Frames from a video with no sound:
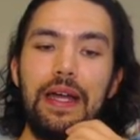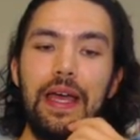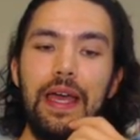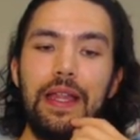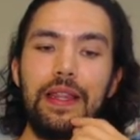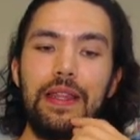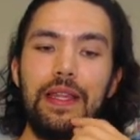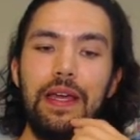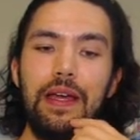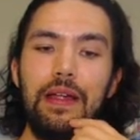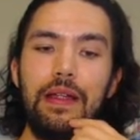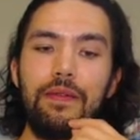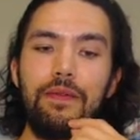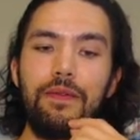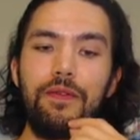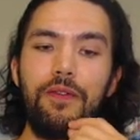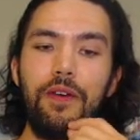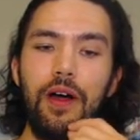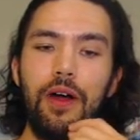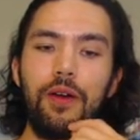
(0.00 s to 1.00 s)
And then
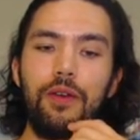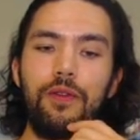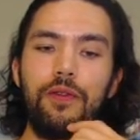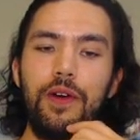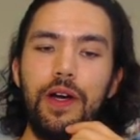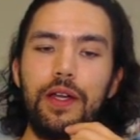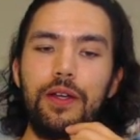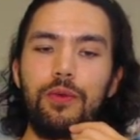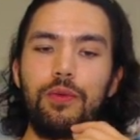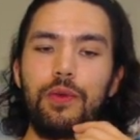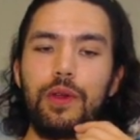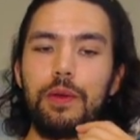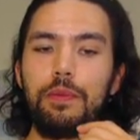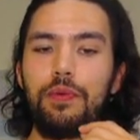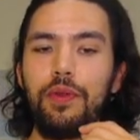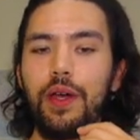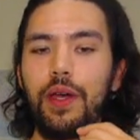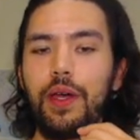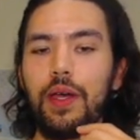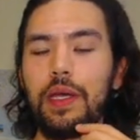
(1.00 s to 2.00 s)
our final
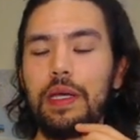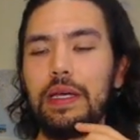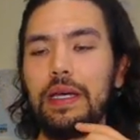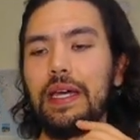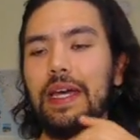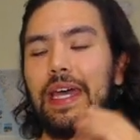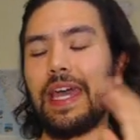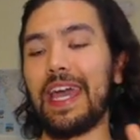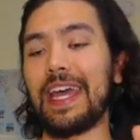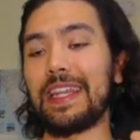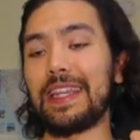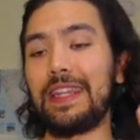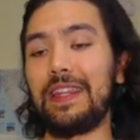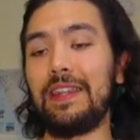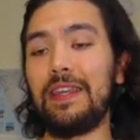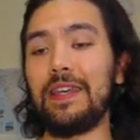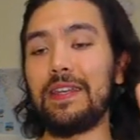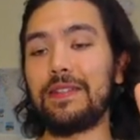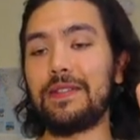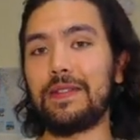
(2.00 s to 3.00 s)
replay, and
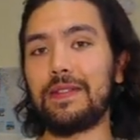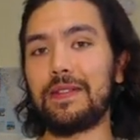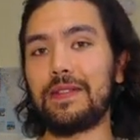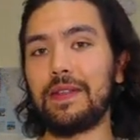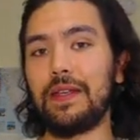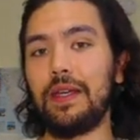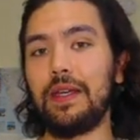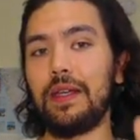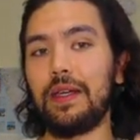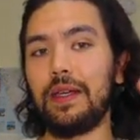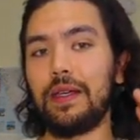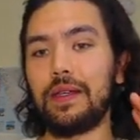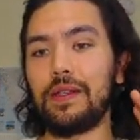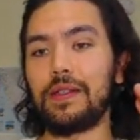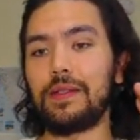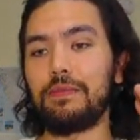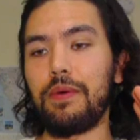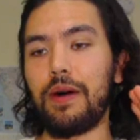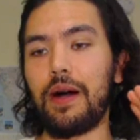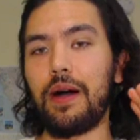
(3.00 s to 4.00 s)
this
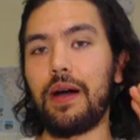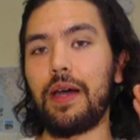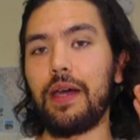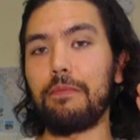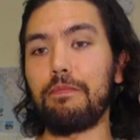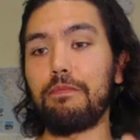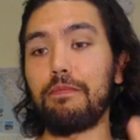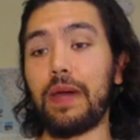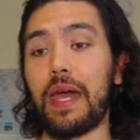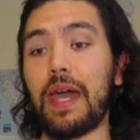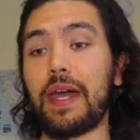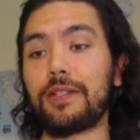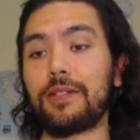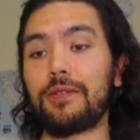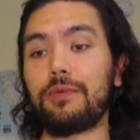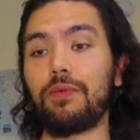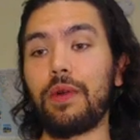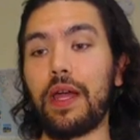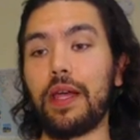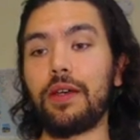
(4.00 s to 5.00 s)
is my
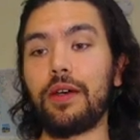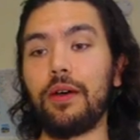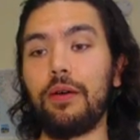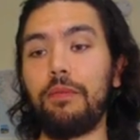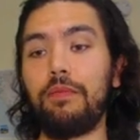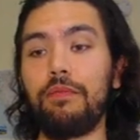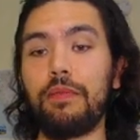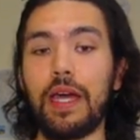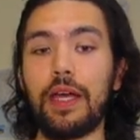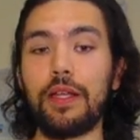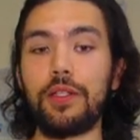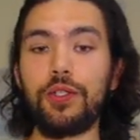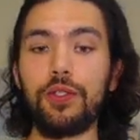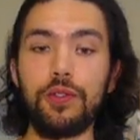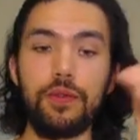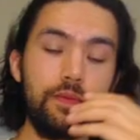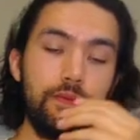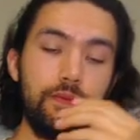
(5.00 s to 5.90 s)
max rank up match.